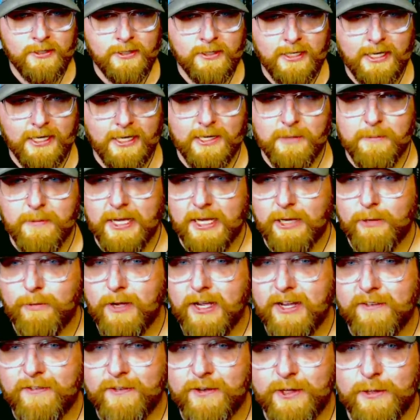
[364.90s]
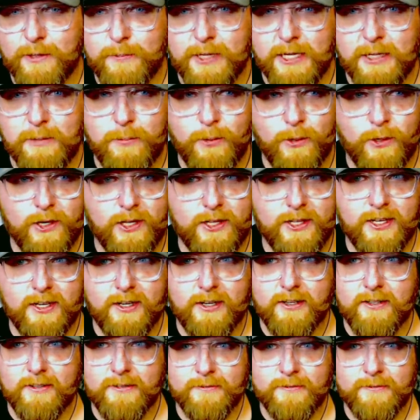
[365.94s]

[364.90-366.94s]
Had to make way for the big boy there.